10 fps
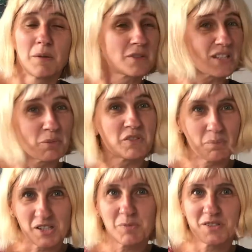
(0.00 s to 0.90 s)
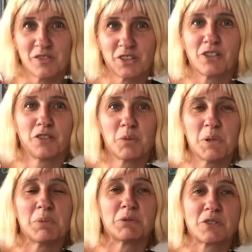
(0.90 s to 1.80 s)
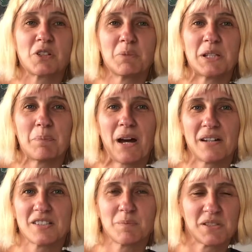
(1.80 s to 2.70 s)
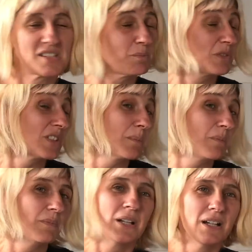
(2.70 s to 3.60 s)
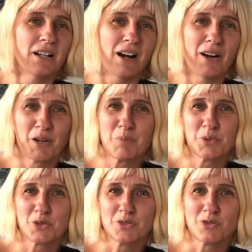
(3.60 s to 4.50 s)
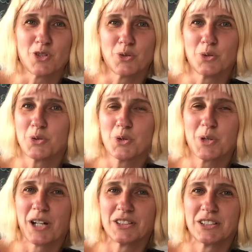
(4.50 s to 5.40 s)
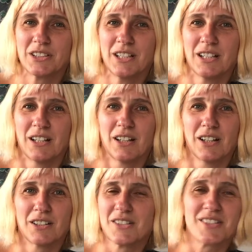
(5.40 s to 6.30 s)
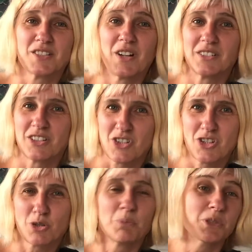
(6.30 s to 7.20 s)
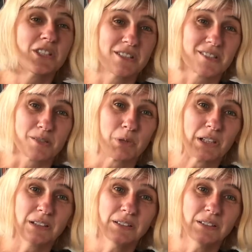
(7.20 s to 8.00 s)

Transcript: Some of them are specific for people with criminal past, but some of them are important to other disadvantaged communities as well.